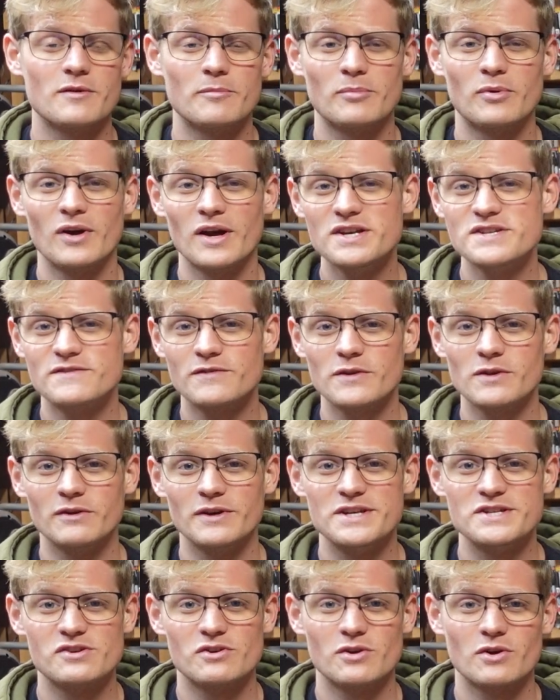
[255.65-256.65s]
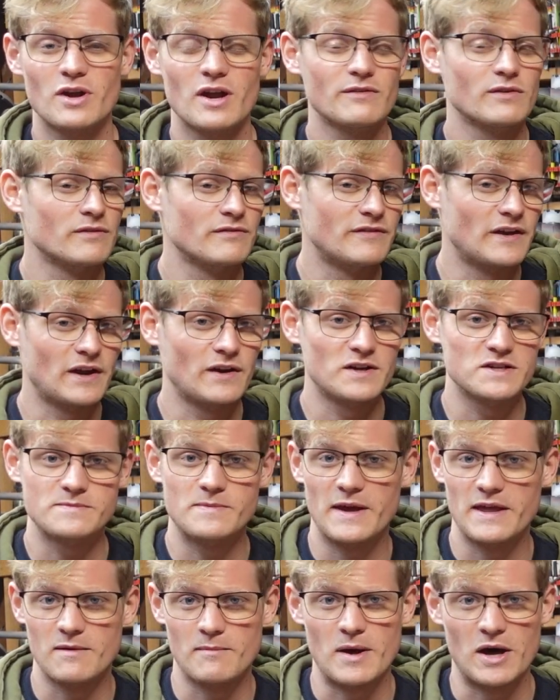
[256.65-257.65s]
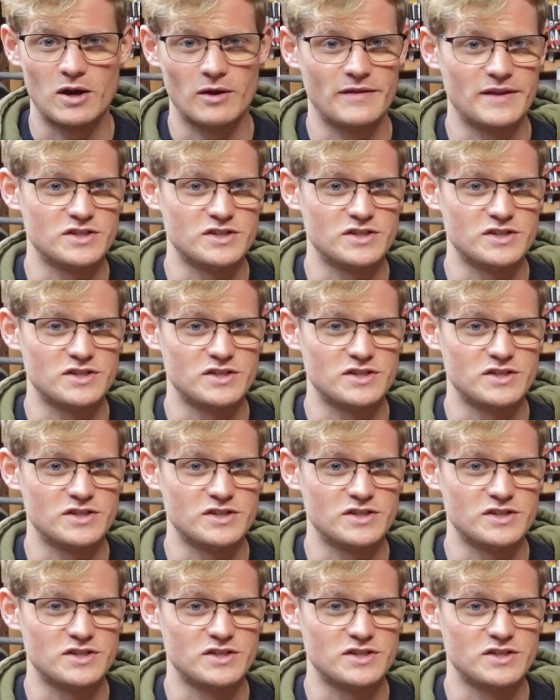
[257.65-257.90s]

the price for the laser engraver varies by the model